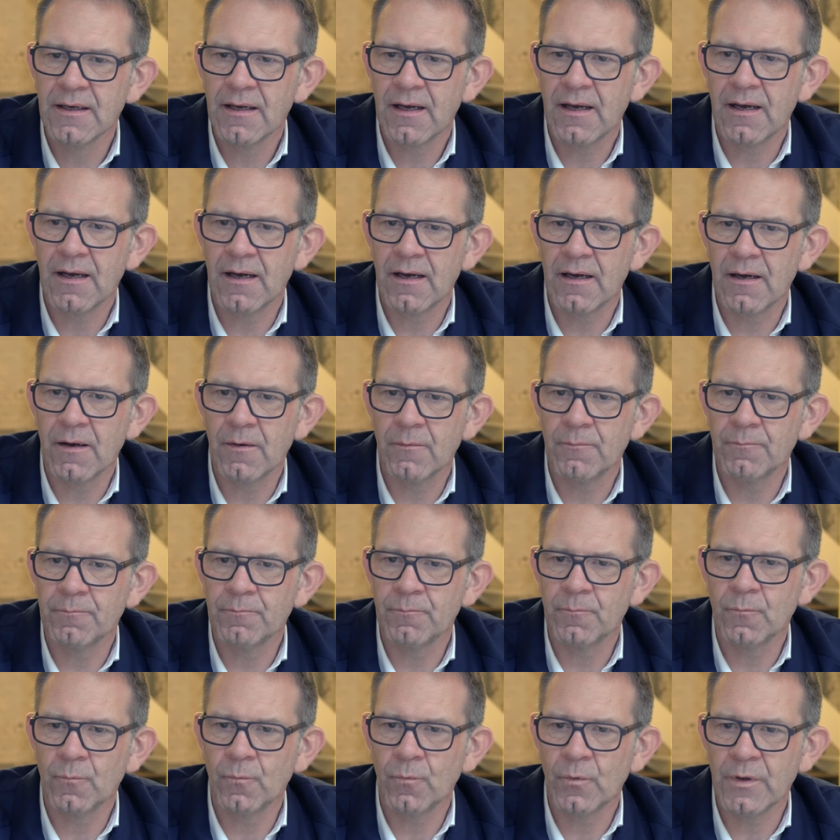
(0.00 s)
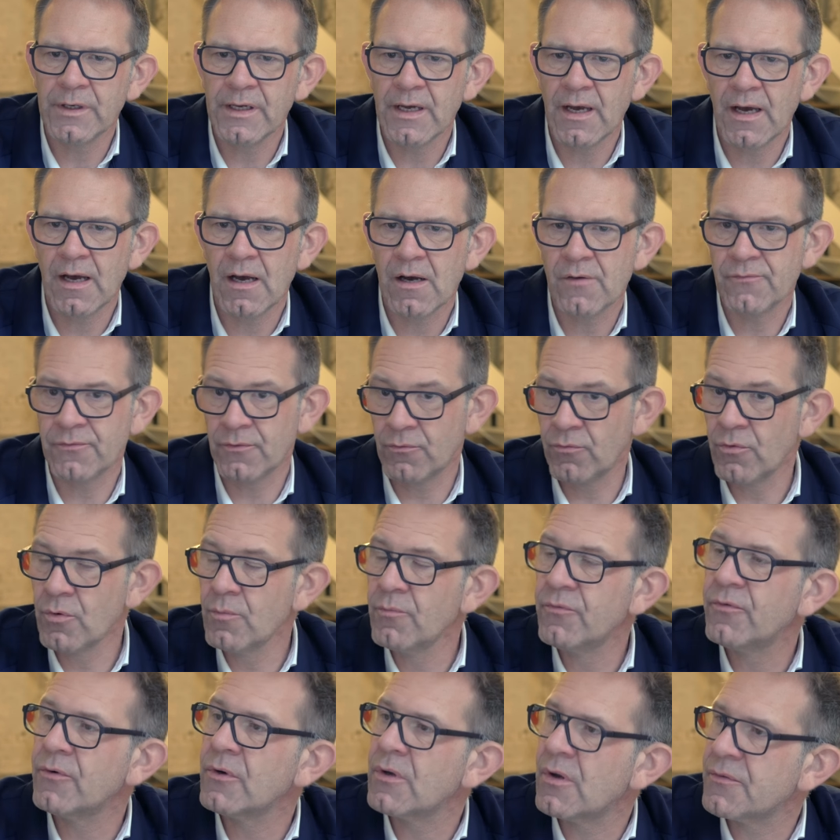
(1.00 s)
um, we have a room
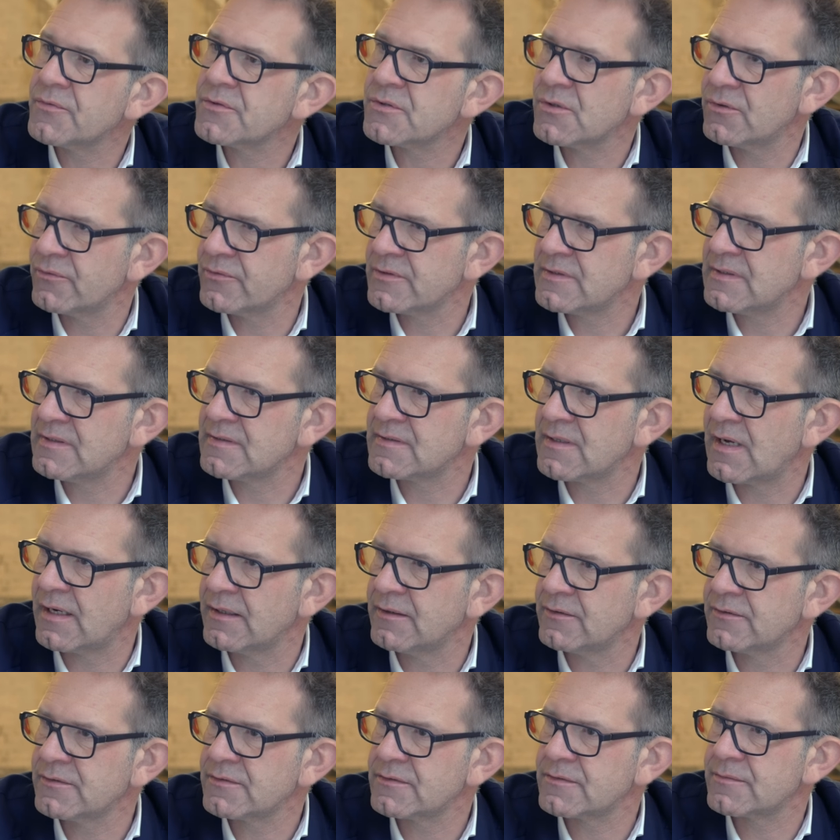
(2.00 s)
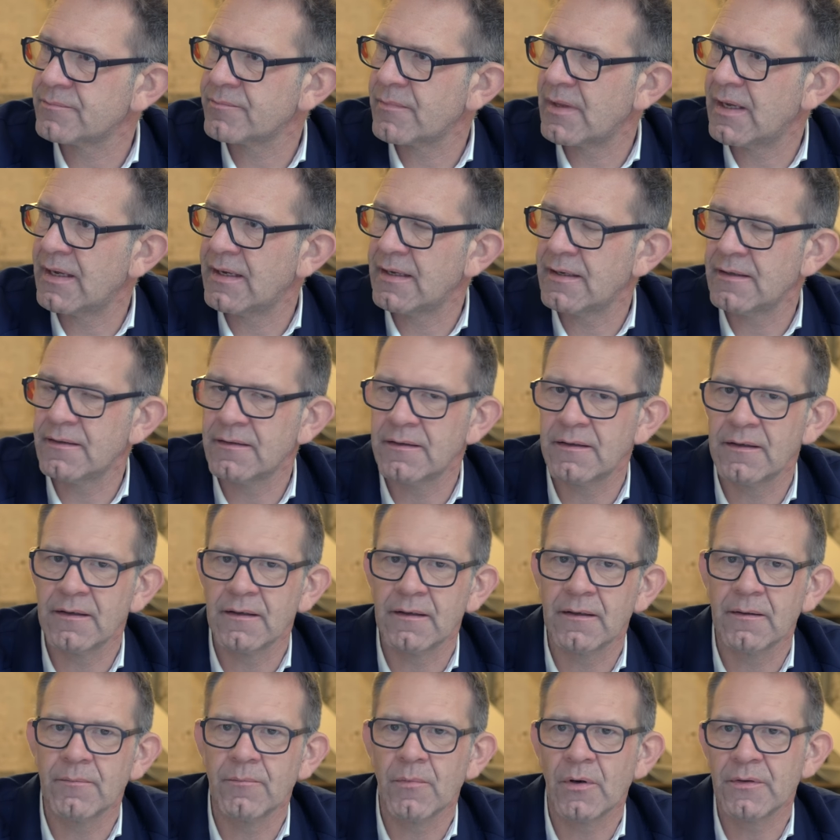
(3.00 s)
full of service designers, and
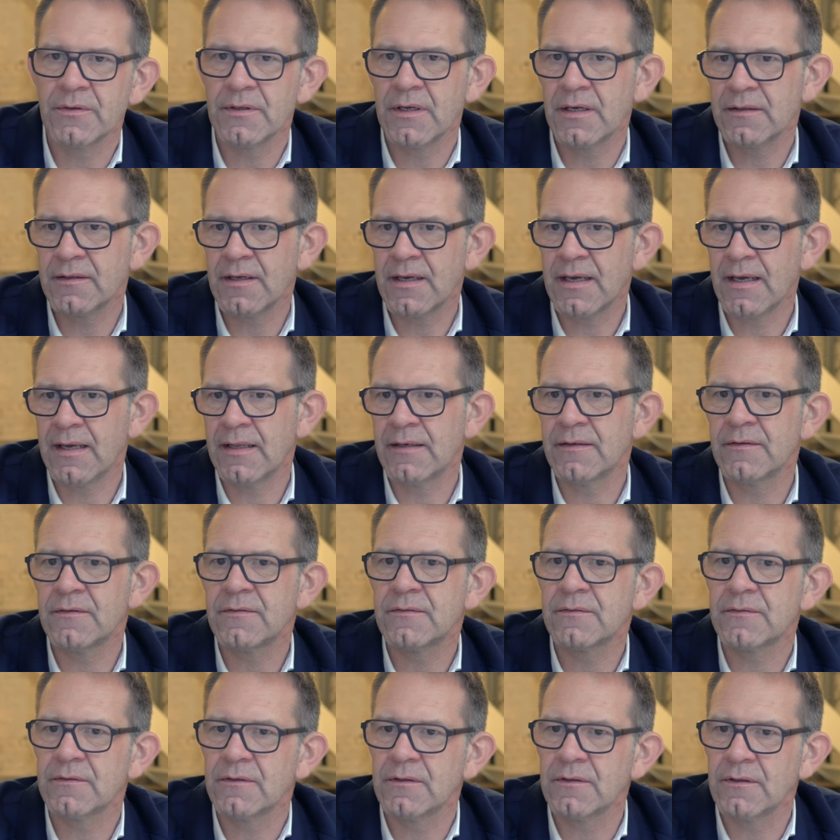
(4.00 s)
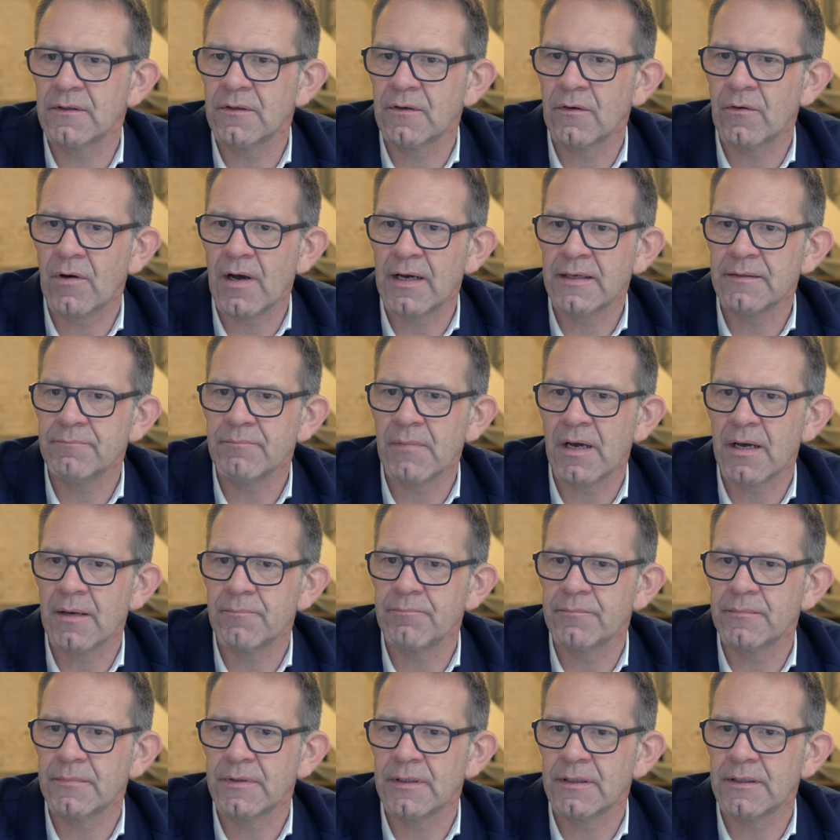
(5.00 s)
uh, on the other hand, you know, I,
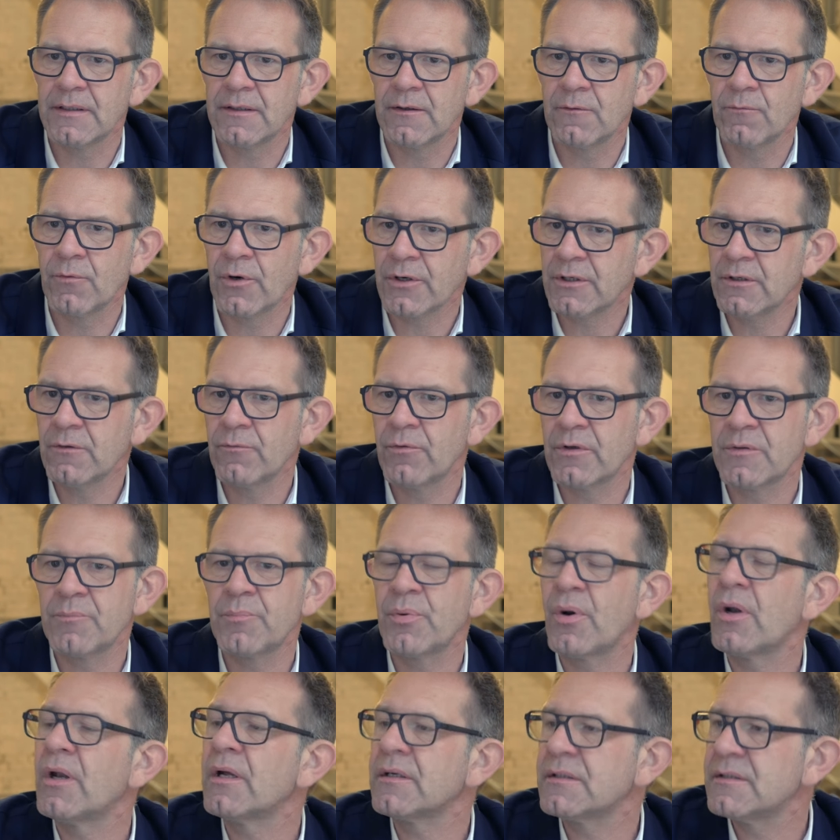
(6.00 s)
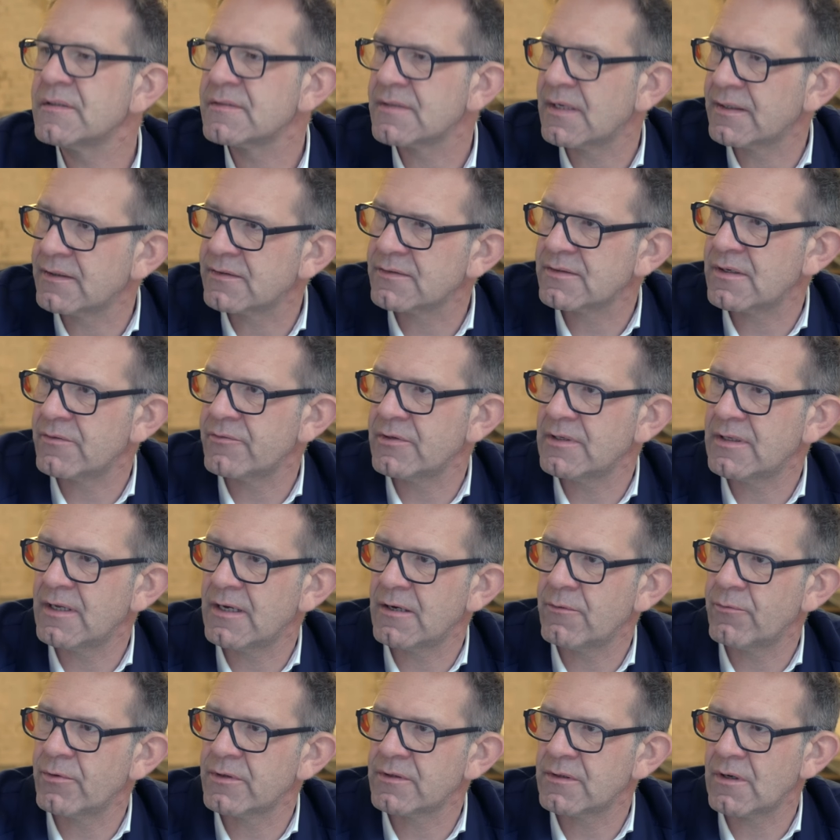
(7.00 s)
am uh, working with product designers every day,
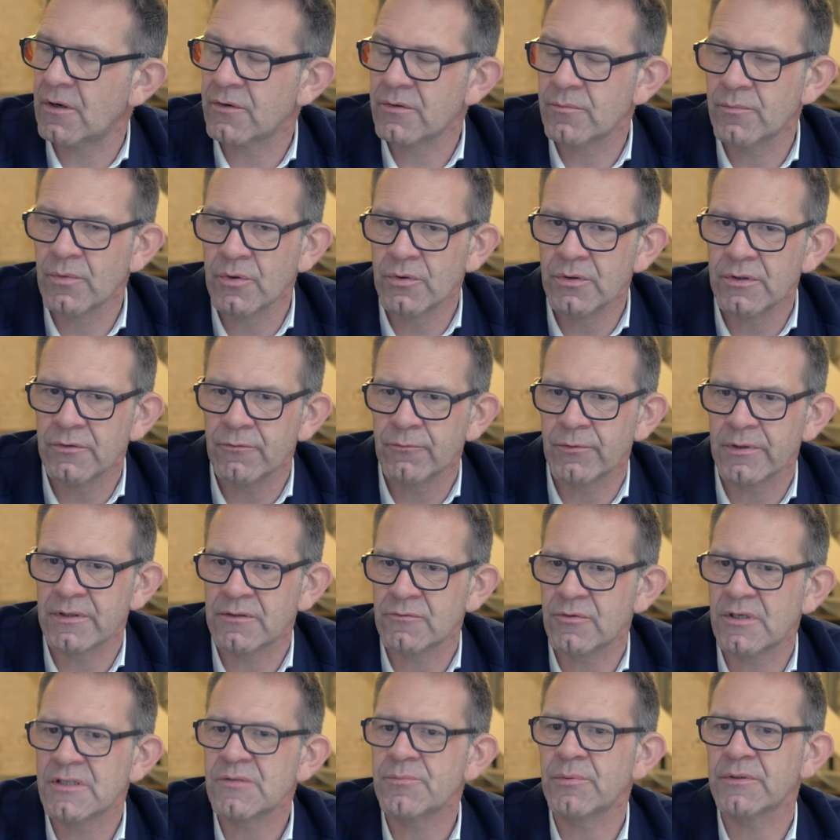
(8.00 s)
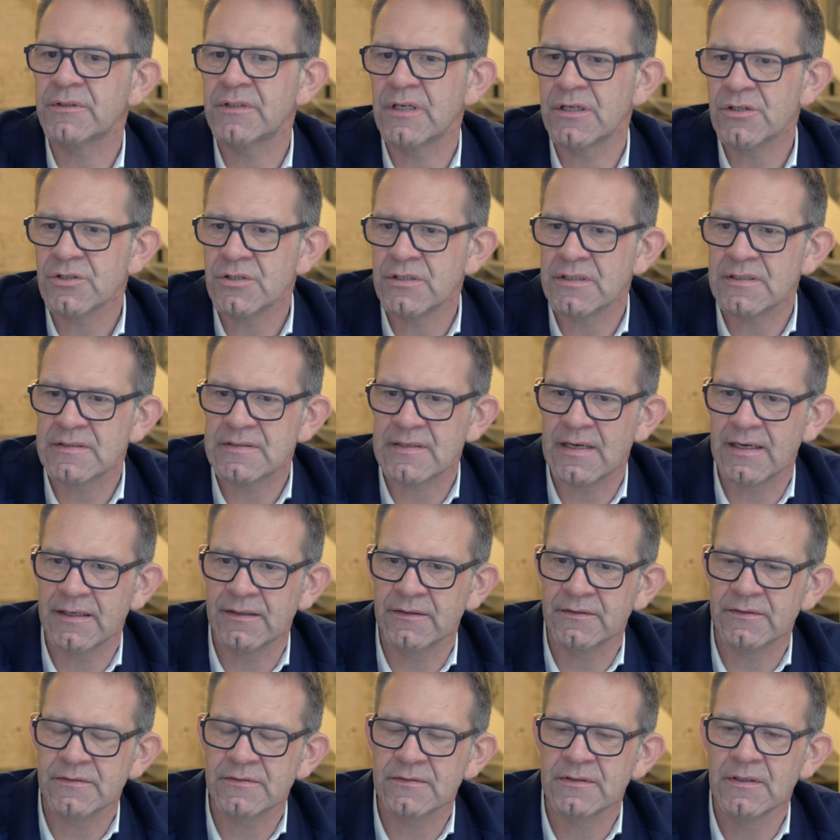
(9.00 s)
with automotive, with transportation
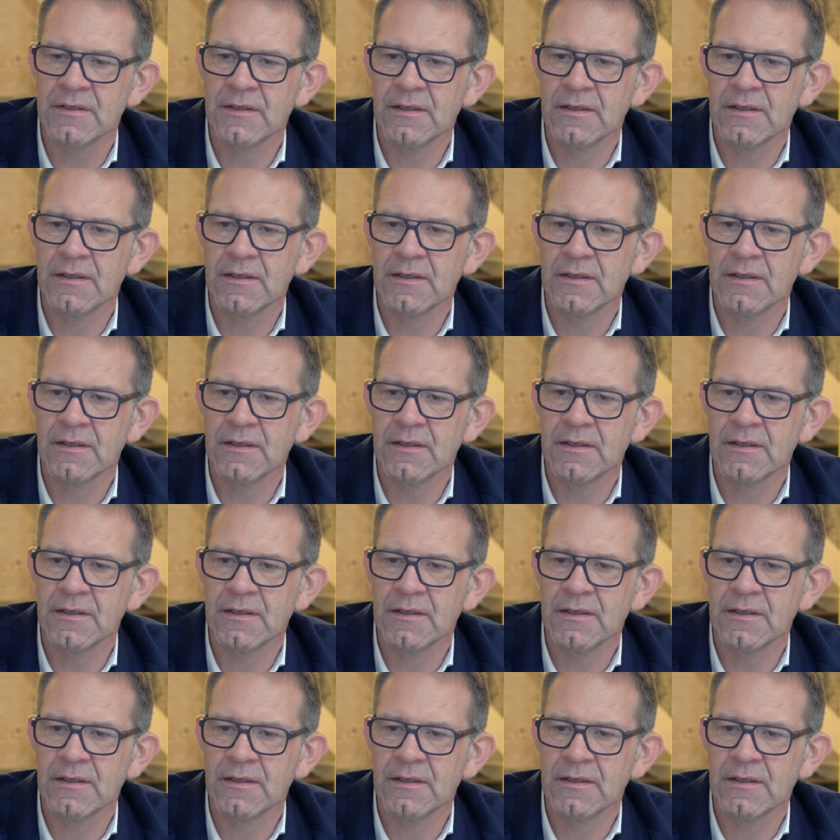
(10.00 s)
designers,